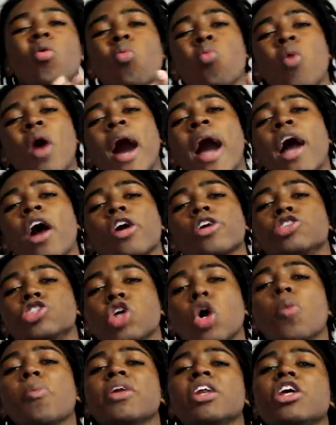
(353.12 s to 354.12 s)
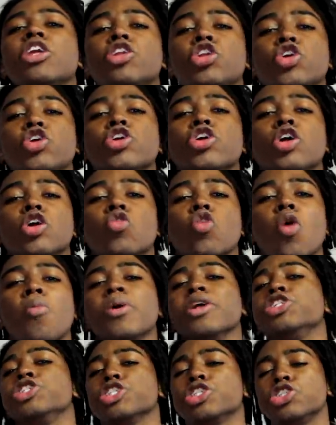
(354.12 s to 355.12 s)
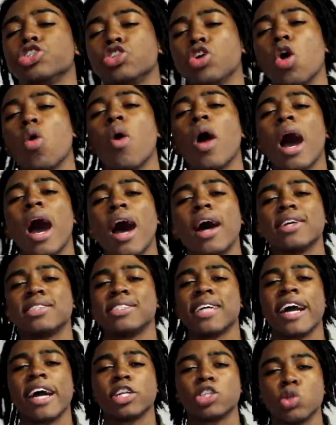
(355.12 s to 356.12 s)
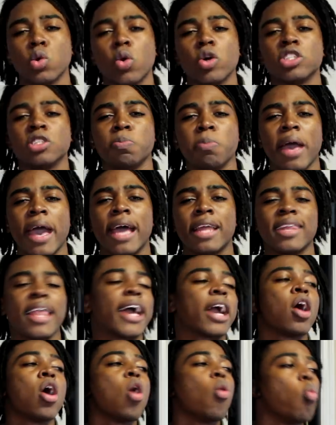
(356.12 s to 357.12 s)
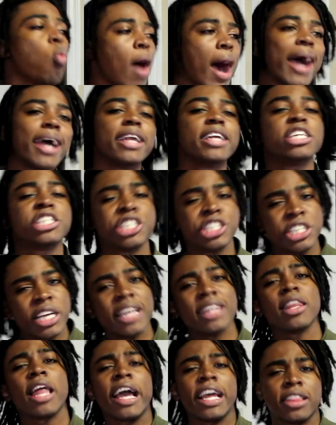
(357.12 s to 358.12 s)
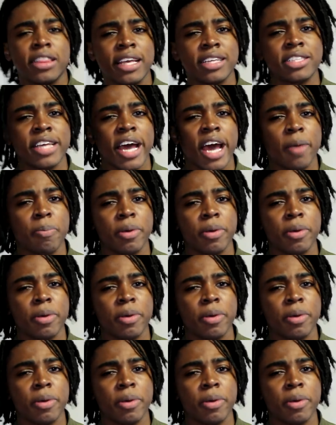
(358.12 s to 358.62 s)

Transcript: But why are so many New York women just so hostile towards men? Like, why does shit like this